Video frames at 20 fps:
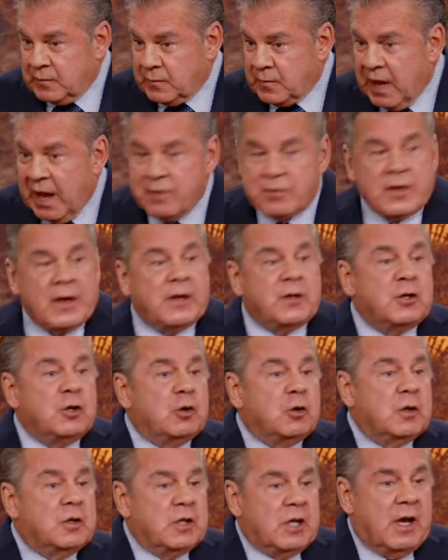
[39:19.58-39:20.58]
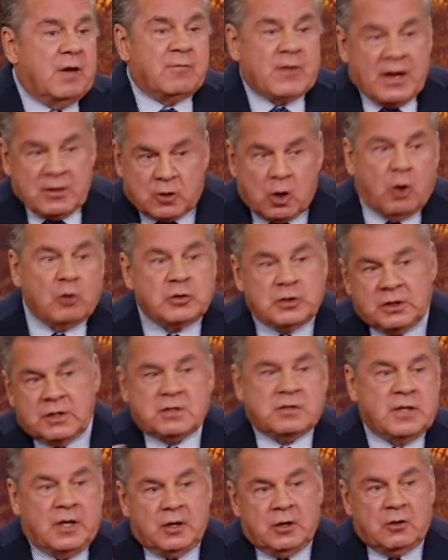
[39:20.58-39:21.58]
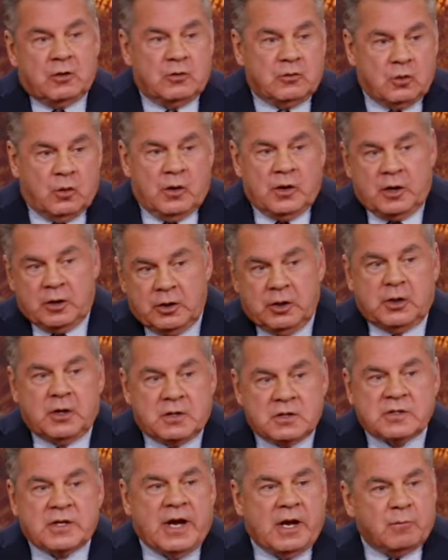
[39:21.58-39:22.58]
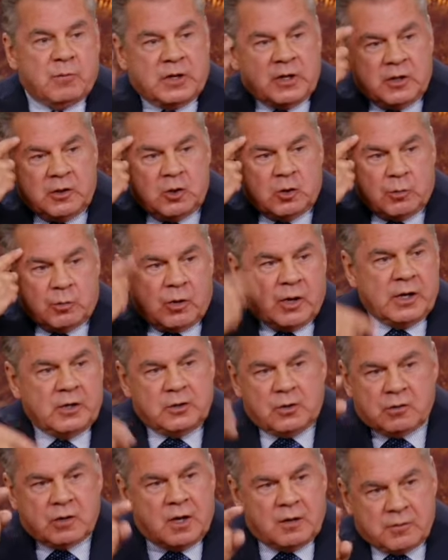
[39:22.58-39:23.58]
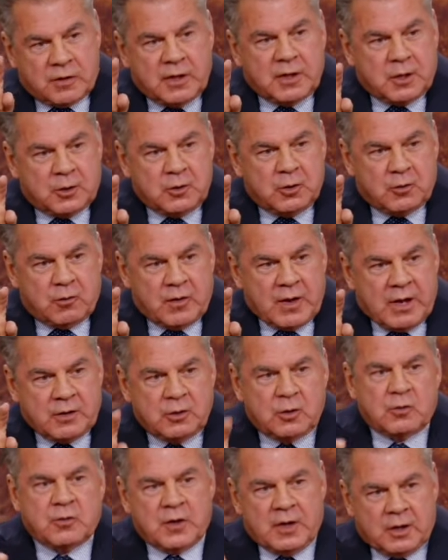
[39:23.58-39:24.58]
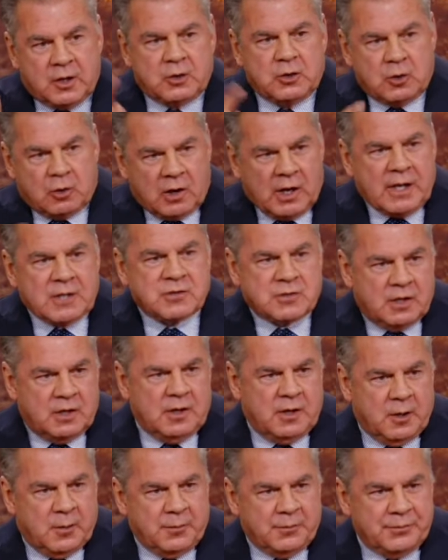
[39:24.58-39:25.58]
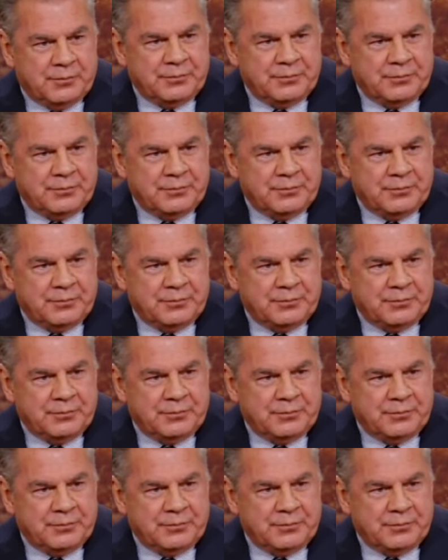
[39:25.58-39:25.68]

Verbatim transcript: I think you, if I told you to say you're a joiner, you could say it, but in your brain, you're not thinking you're that. You're thinking you're less than him.